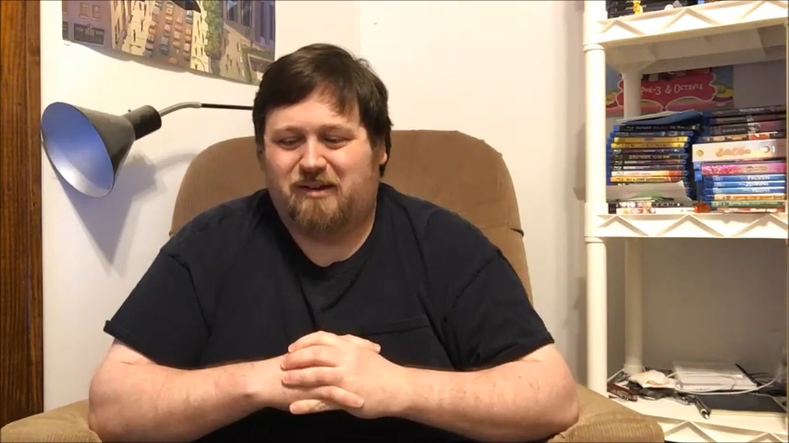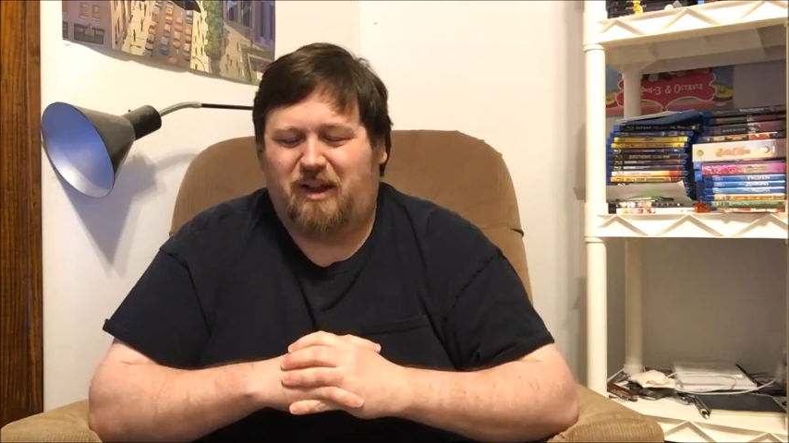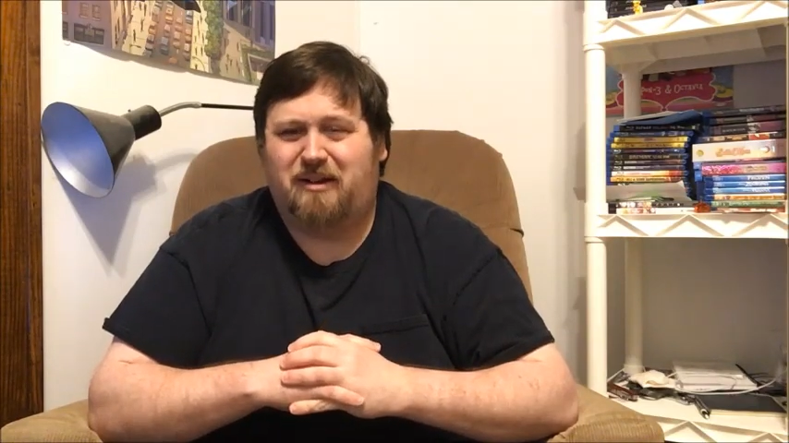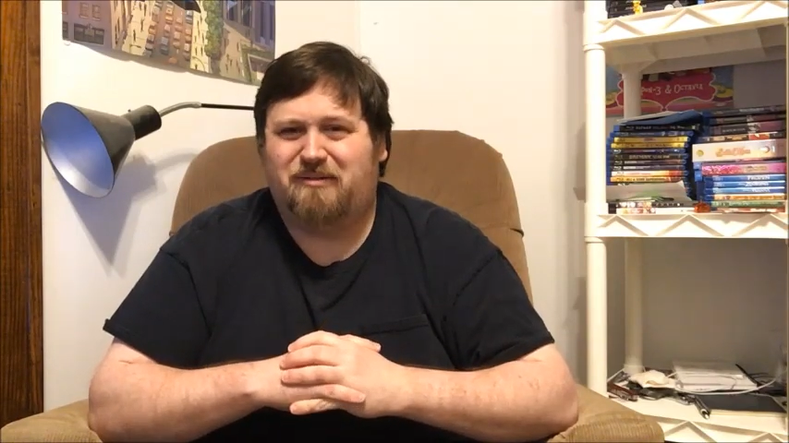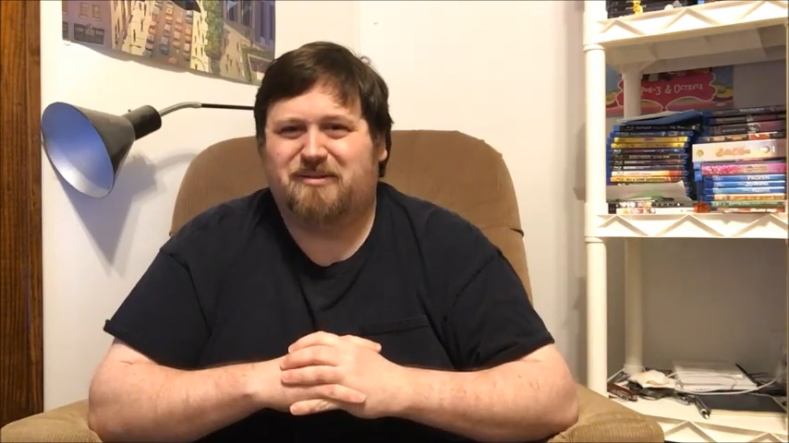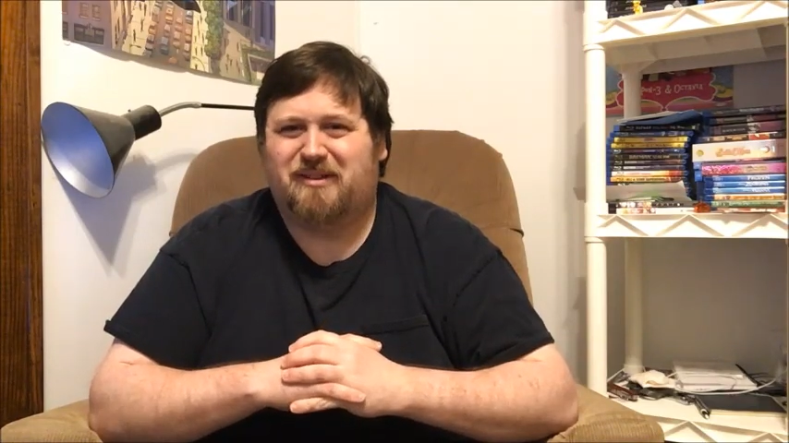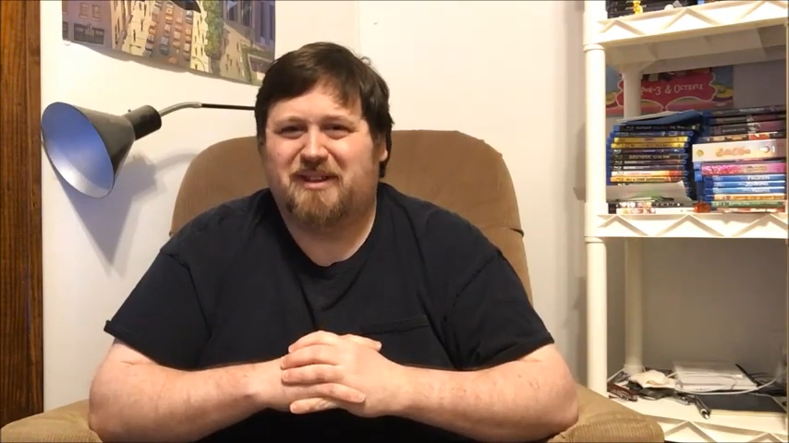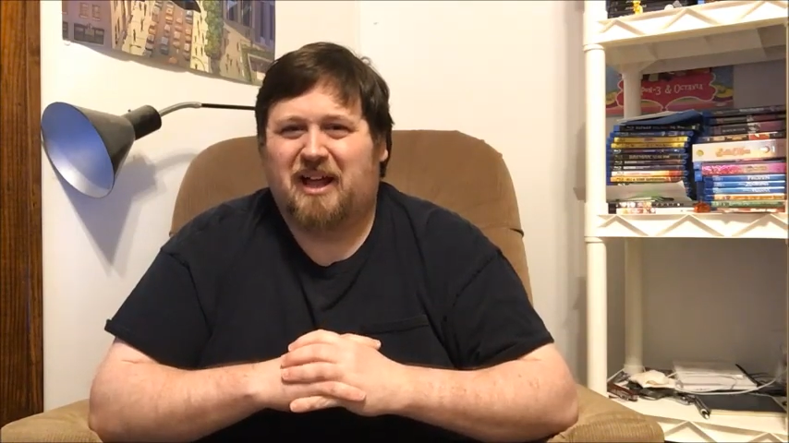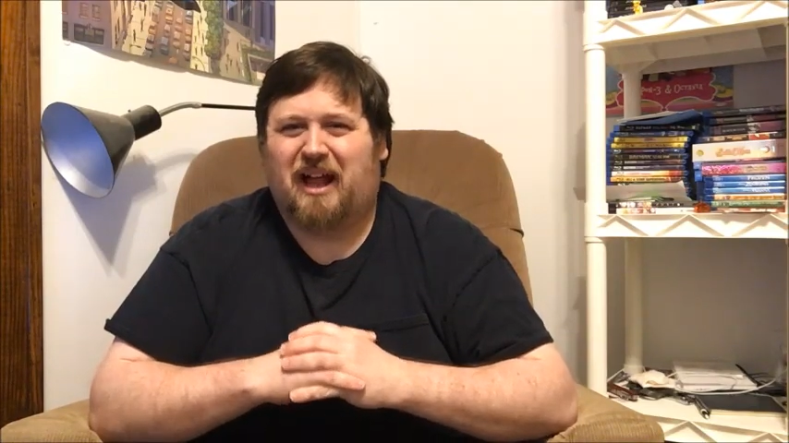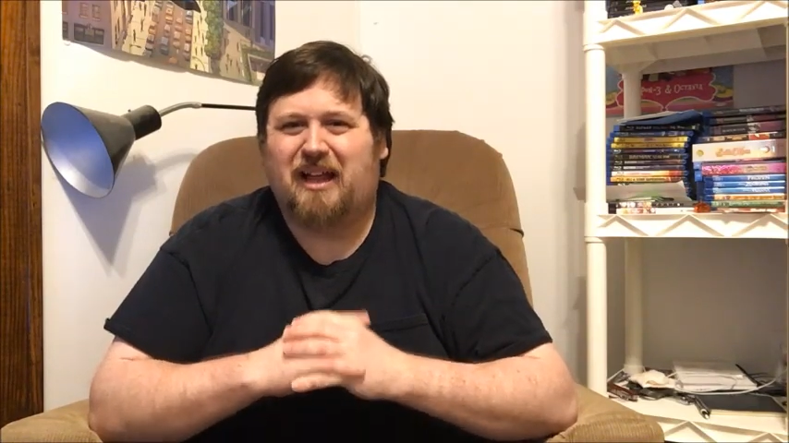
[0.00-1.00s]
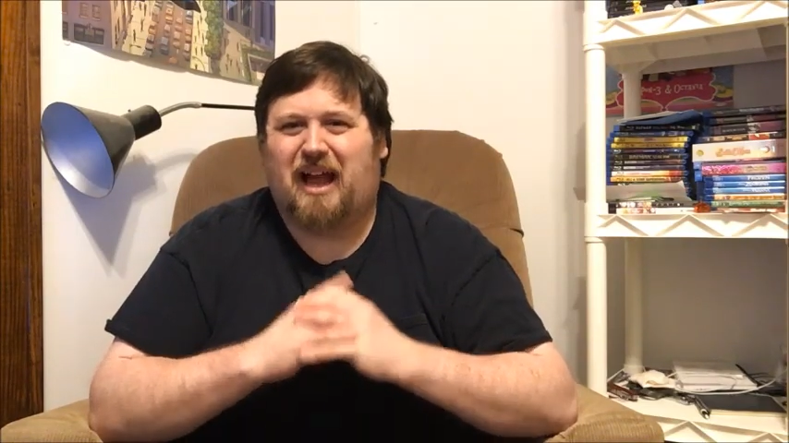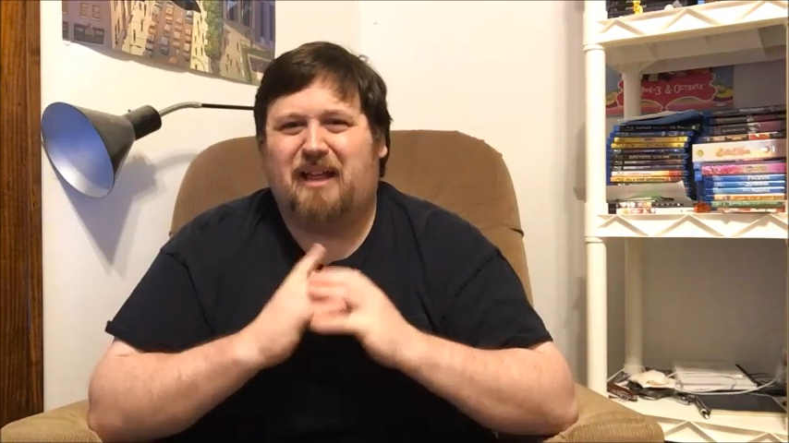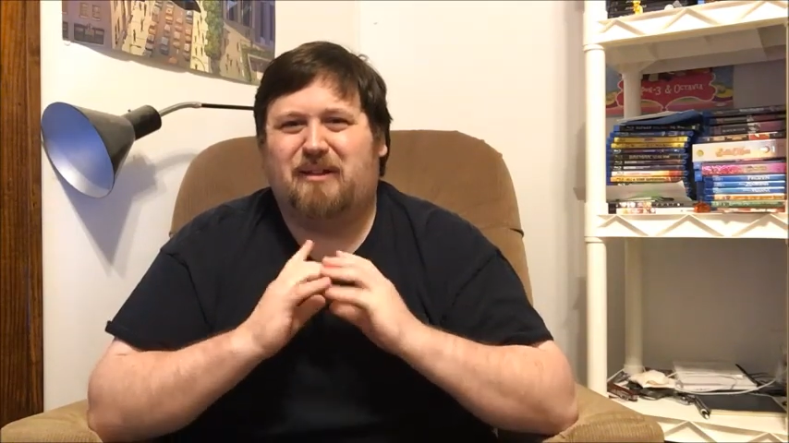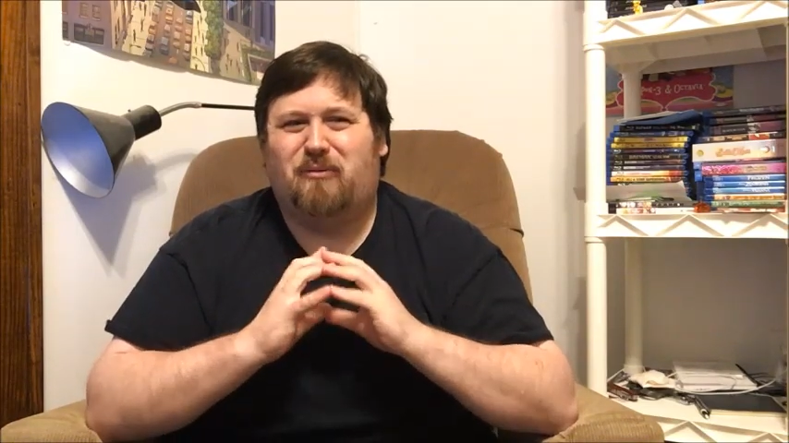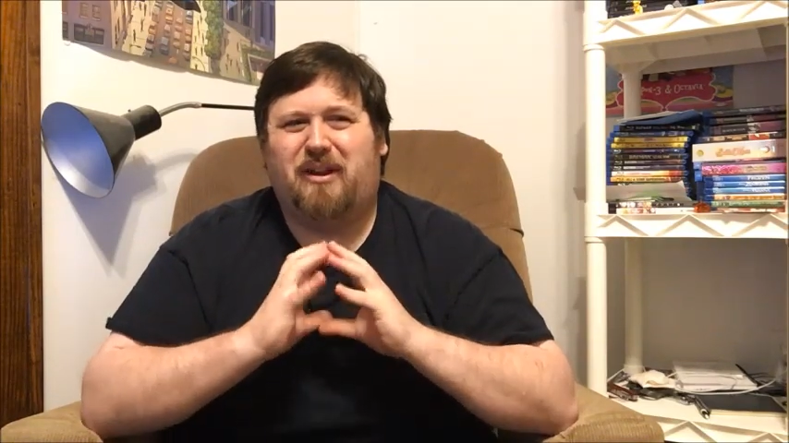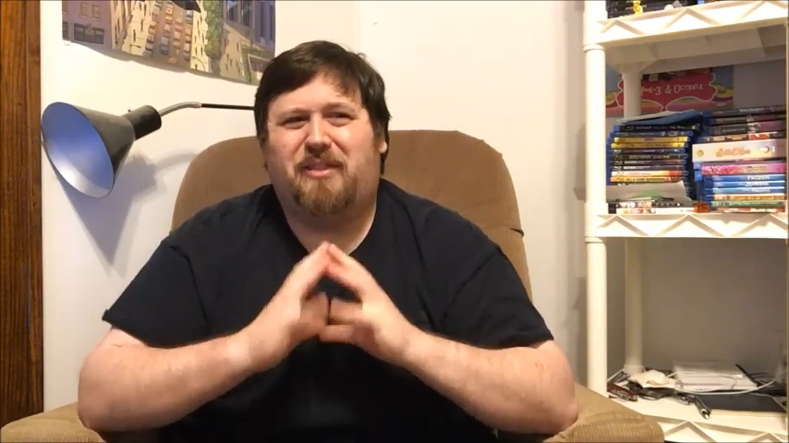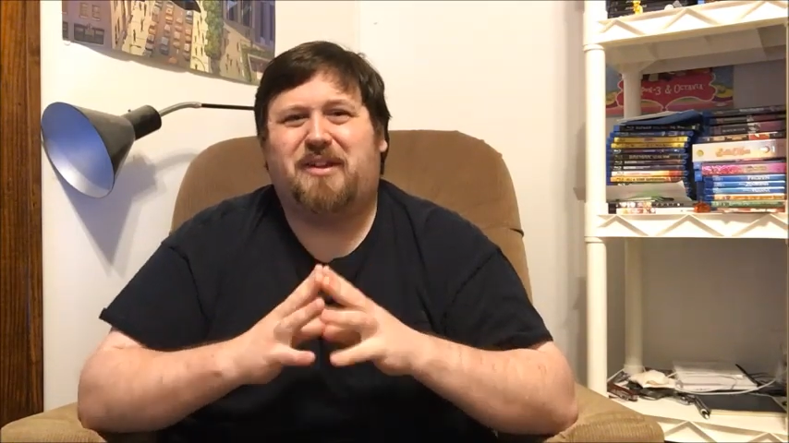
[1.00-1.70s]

no, it was I, I. One of